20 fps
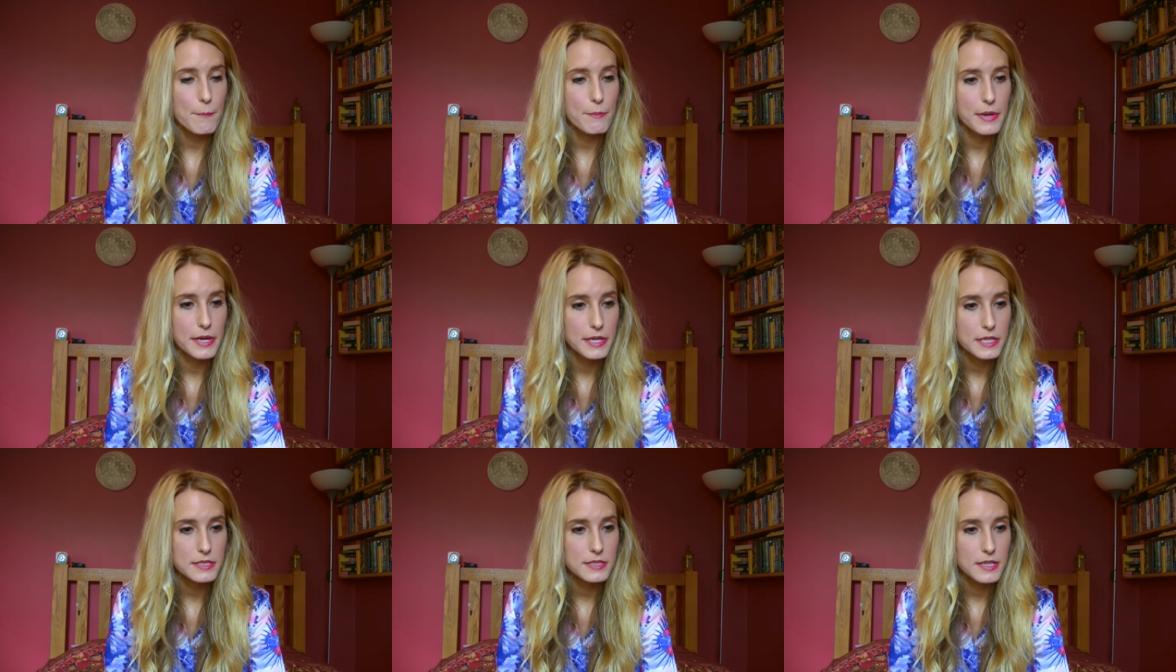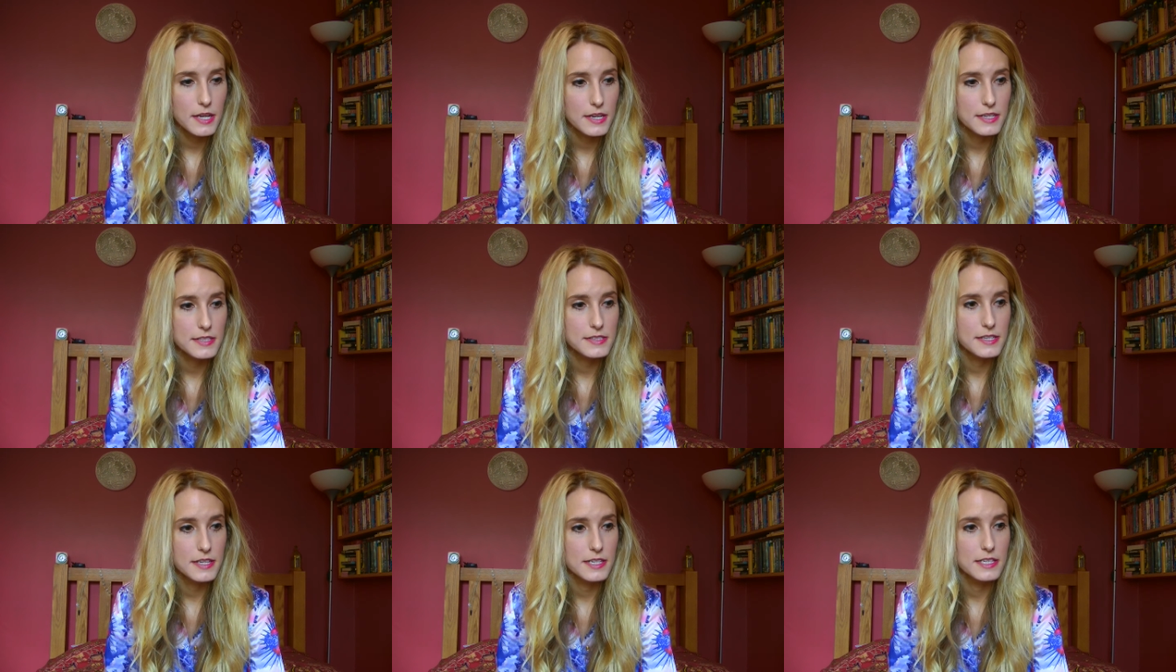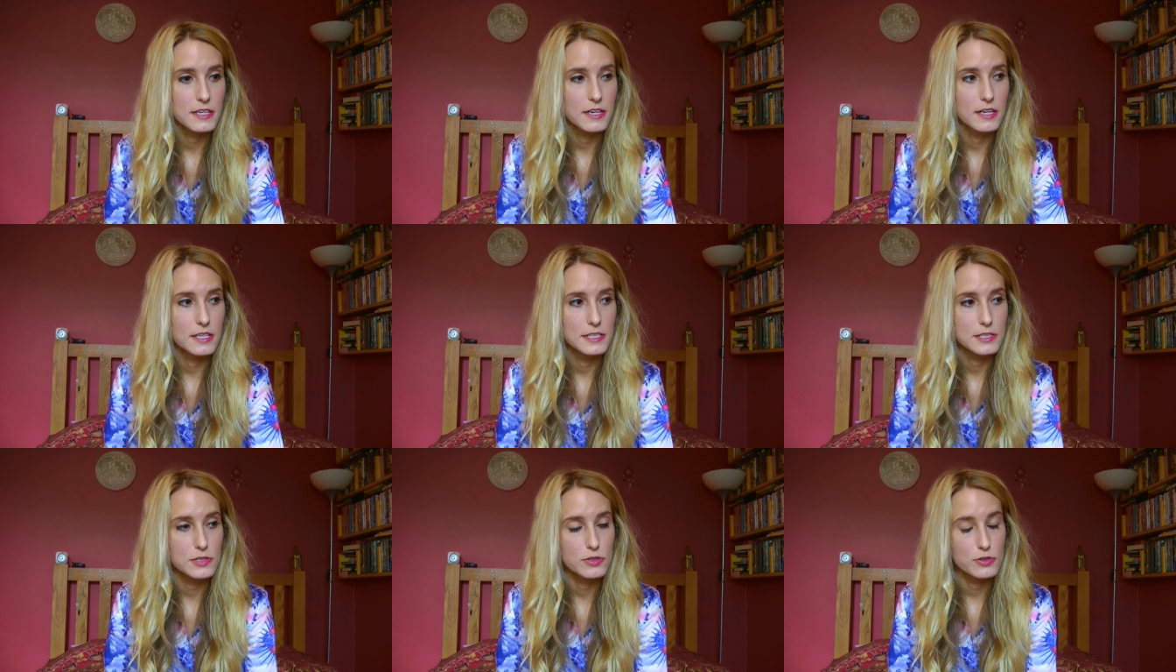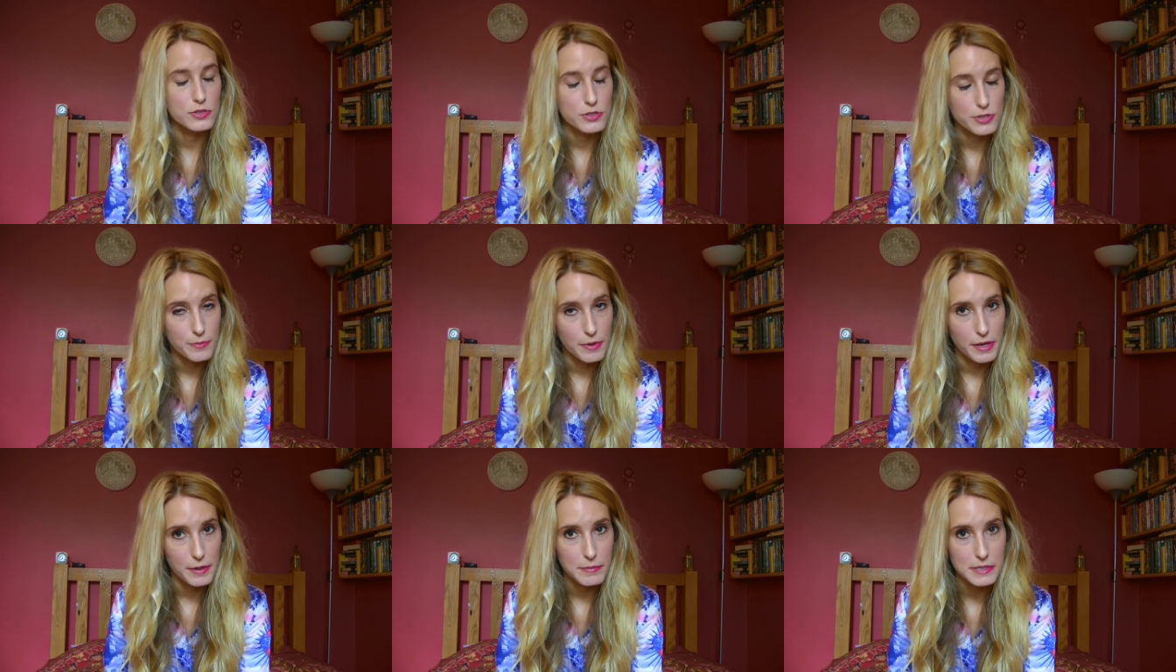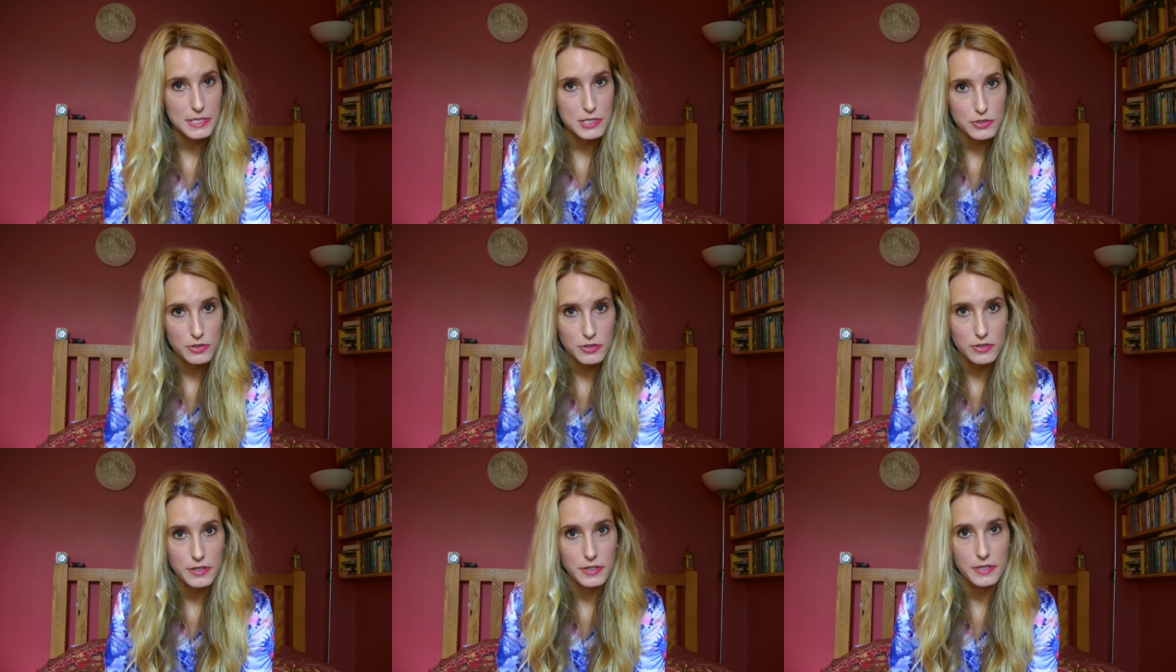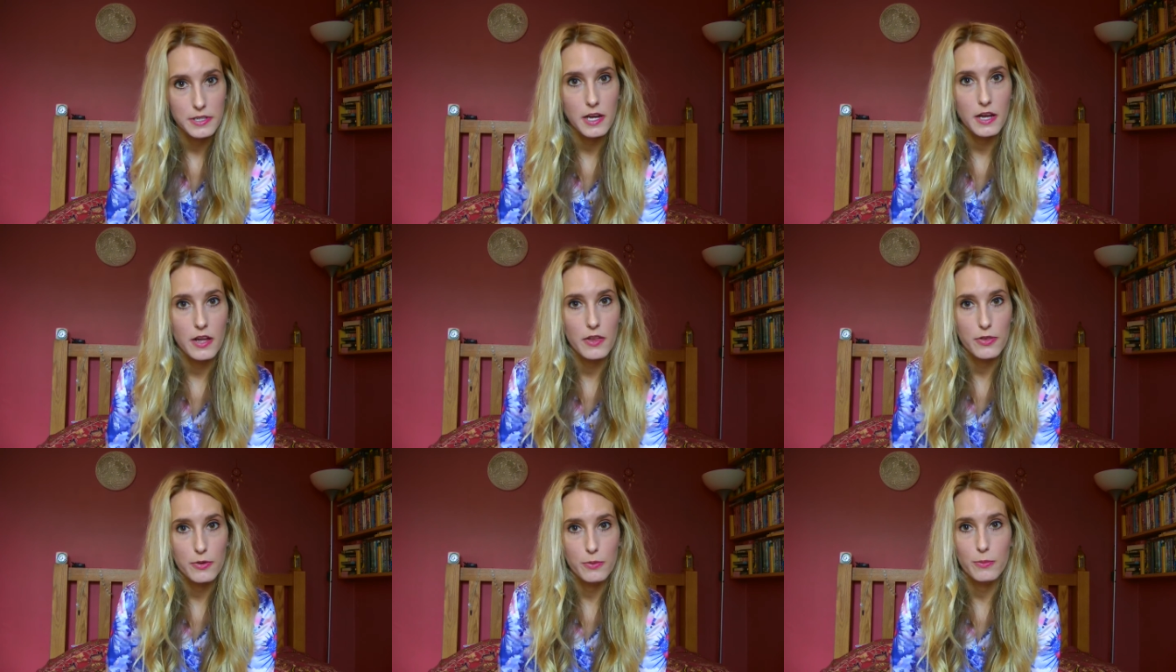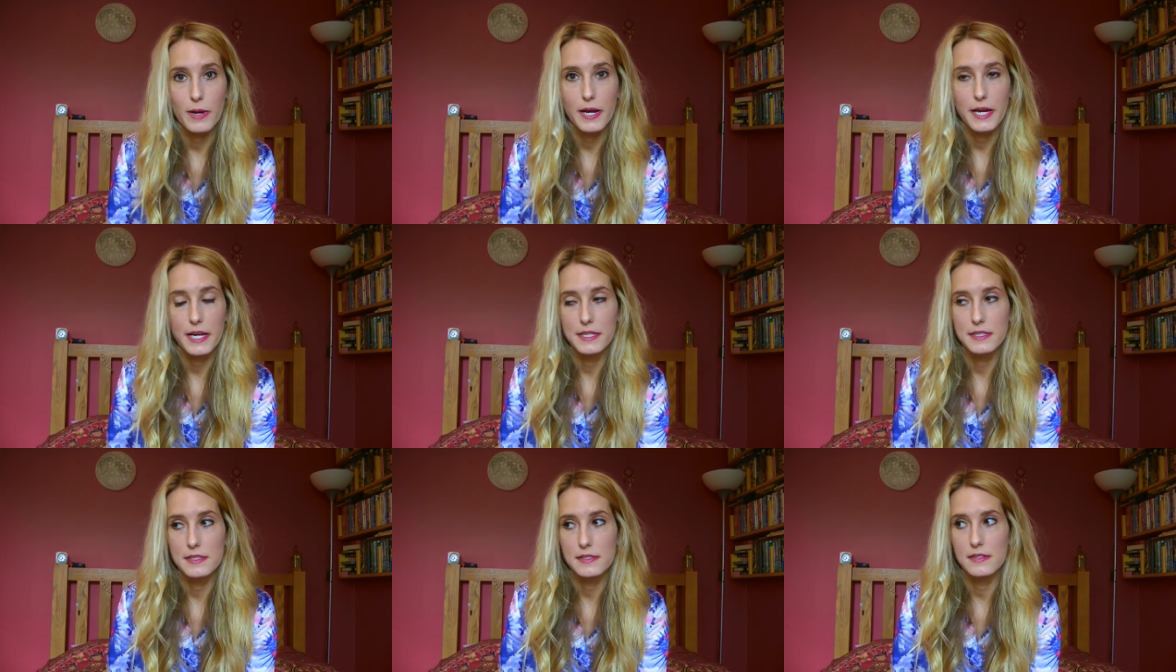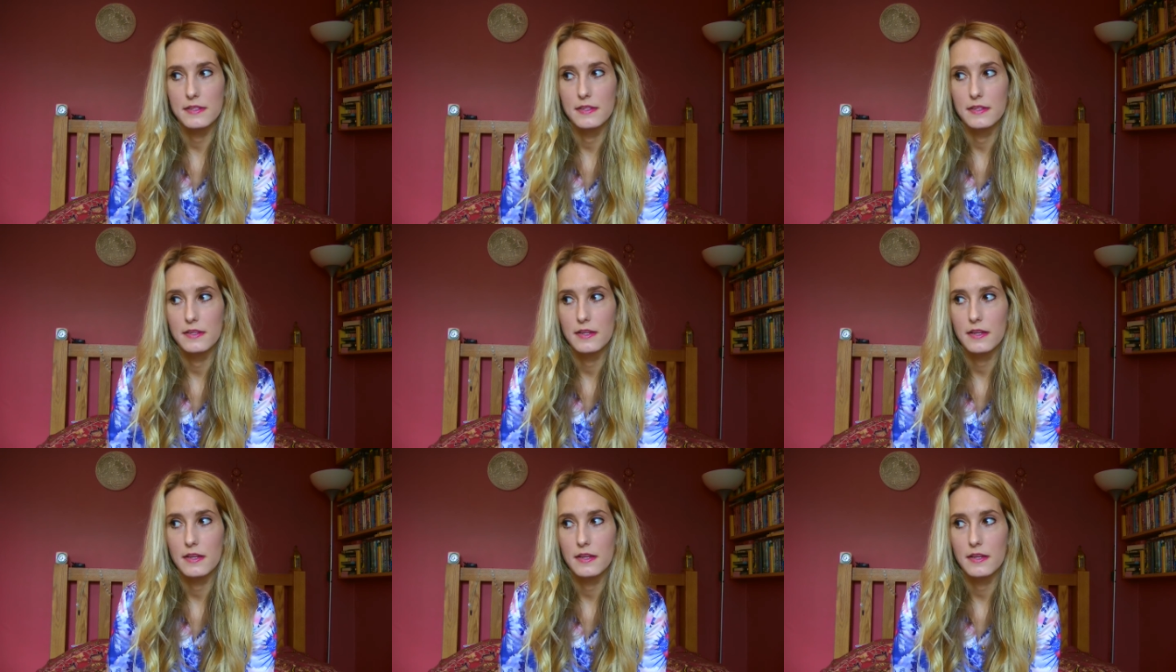but like I said, it's also made me stronger in other ways.